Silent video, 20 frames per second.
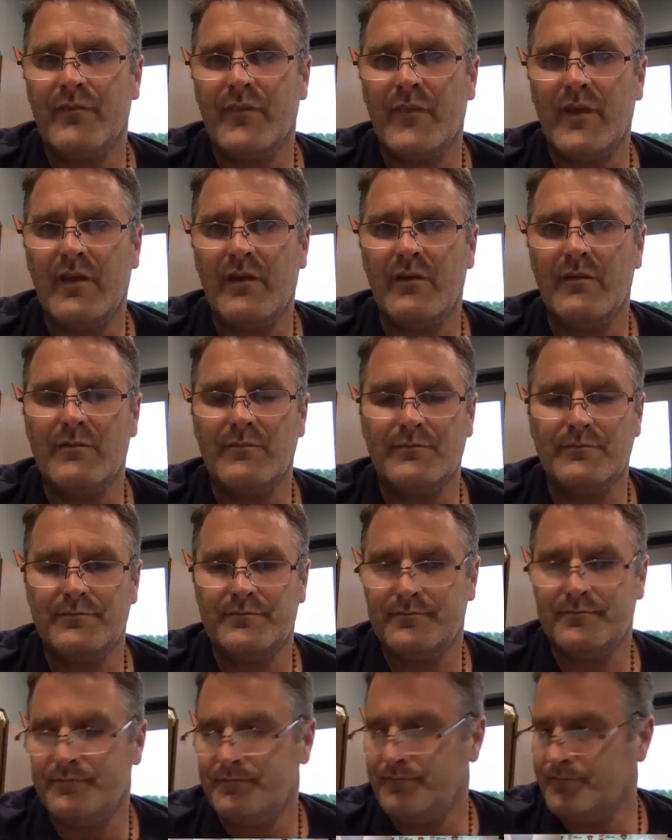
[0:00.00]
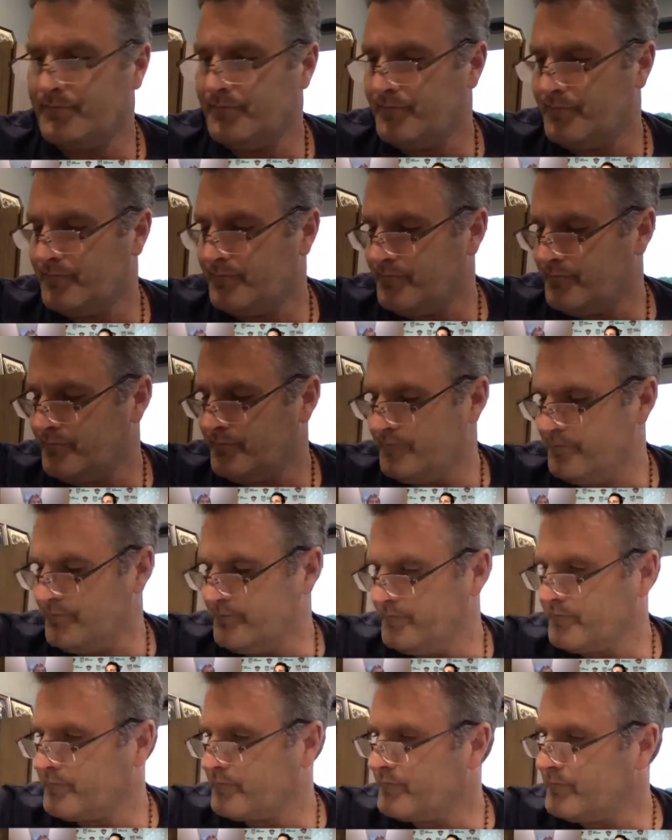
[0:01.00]
thank you for that
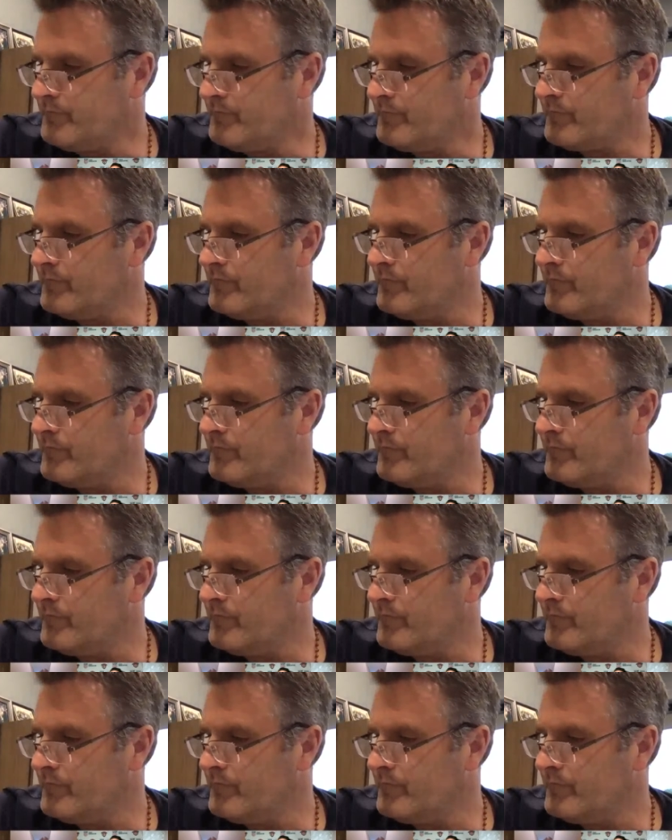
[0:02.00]
um, a